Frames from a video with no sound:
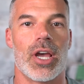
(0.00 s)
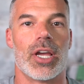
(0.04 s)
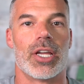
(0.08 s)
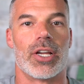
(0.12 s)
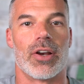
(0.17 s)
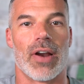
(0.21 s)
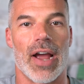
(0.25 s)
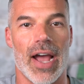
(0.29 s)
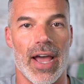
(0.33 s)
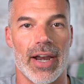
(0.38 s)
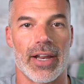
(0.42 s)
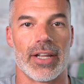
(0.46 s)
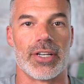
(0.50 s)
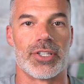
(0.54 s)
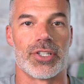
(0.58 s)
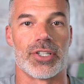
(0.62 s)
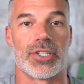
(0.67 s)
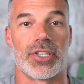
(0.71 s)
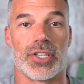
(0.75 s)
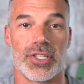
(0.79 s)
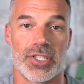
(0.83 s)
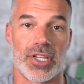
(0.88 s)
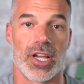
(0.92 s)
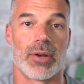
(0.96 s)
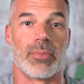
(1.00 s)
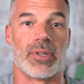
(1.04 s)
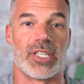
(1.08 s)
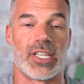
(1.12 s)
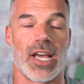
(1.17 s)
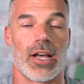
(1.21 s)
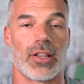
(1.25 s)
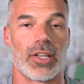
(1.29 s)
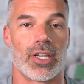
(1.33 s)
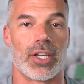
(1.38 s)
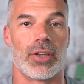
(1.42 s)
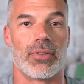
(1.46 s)
your ad agency is going to be
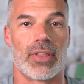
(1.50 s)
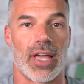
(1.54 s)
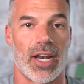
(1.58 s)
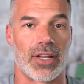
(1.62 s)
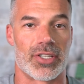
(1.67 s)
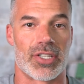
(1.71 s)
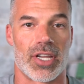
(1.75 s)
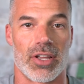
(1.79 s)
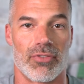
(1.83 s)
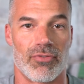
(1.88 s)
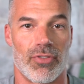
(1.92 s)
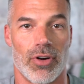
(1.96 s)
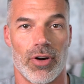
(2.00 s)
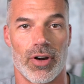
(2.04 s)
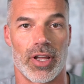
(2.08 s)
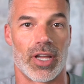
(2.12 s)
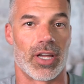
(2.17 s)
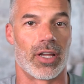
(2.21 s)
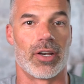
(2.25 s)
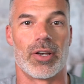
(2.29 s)
telling you that it's converting,